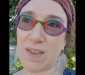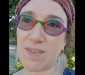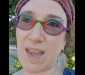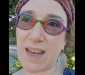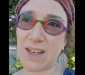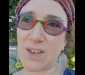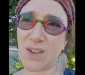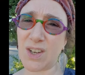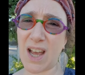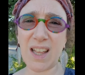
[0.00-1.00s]
with
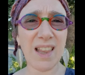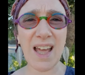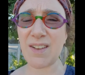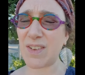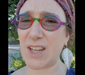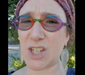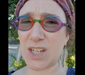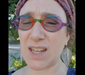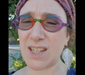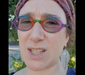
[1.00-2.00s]
a lot of
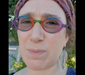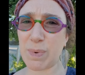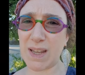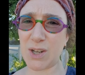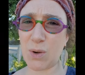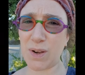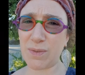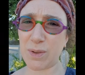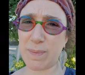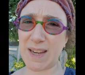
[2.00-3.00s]
itchiness but no
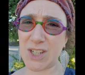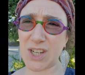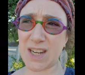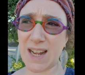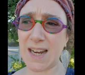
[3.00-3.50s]
inflammation,